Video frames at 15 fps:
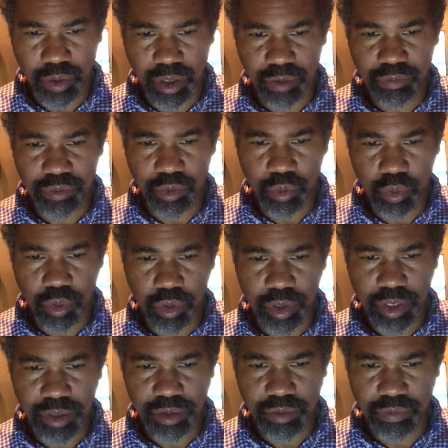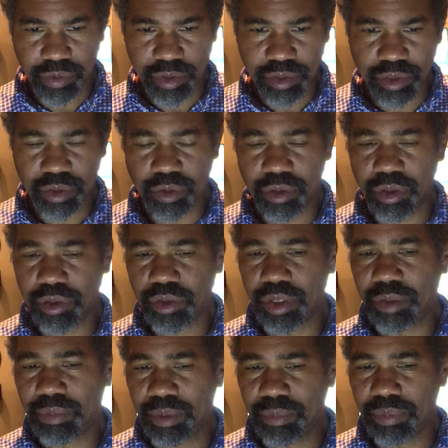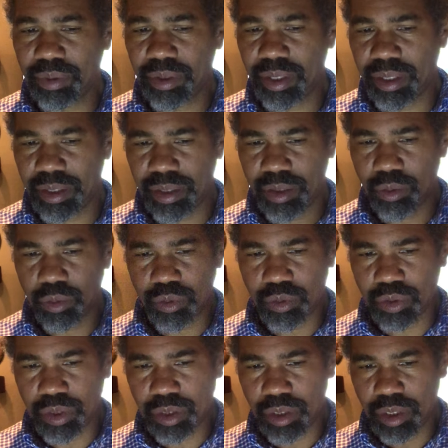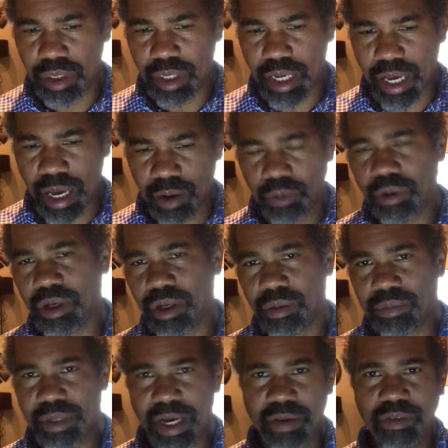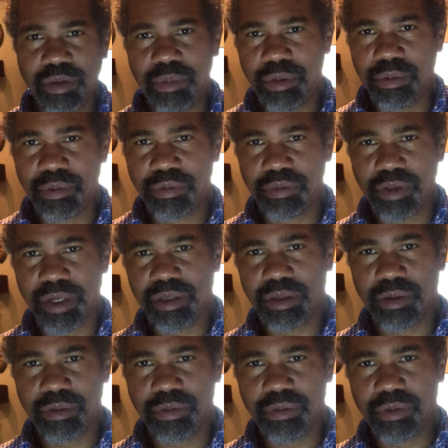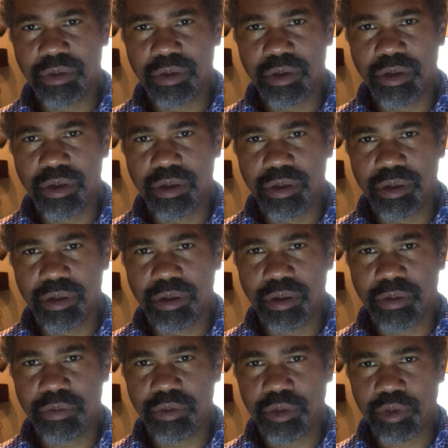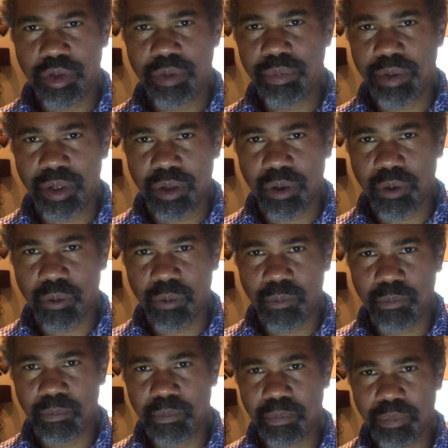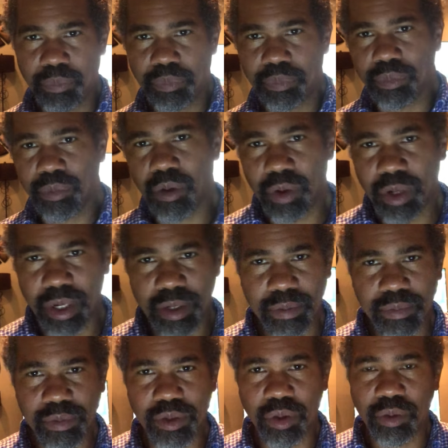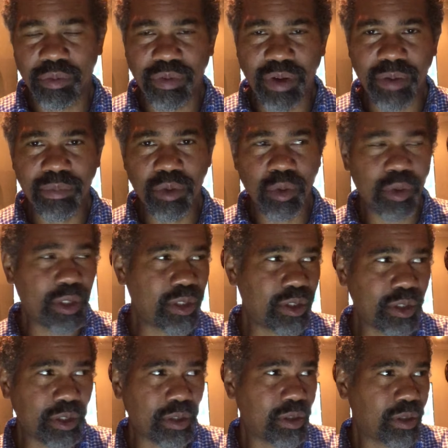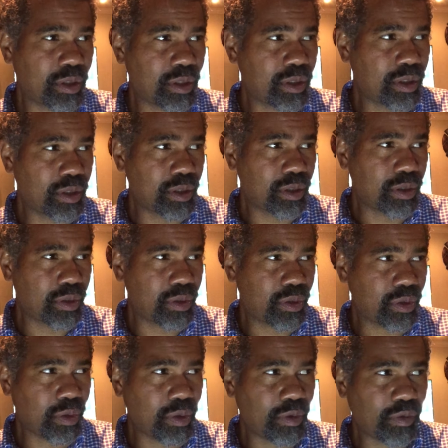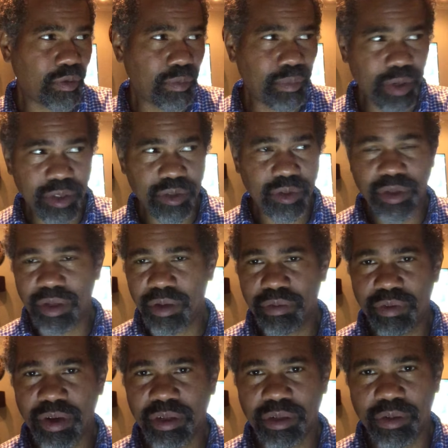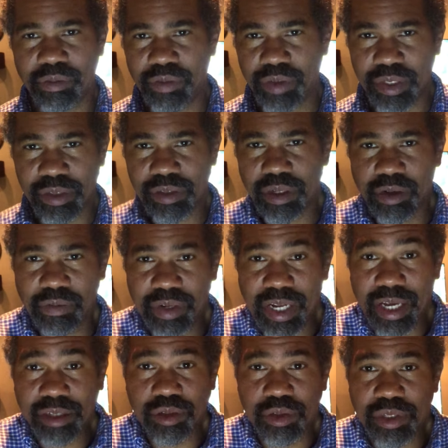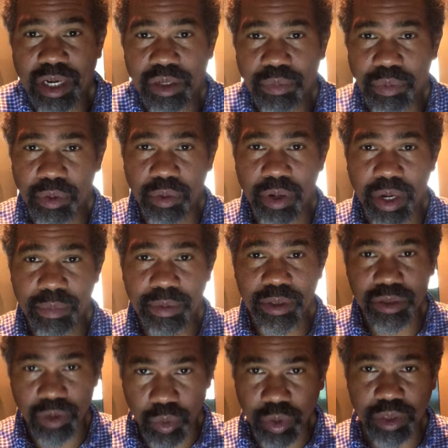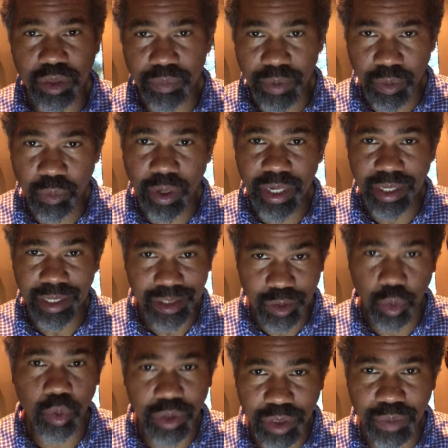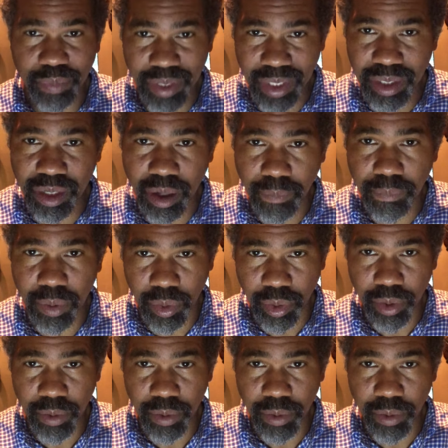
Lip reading: of your intervention or your treatment plan, those outcomes have to be reflective of your treatment goal. Okay, so if I'm going to sort of measure the effectiveness of an exercise program, it's going to be weight, it's going to be a number.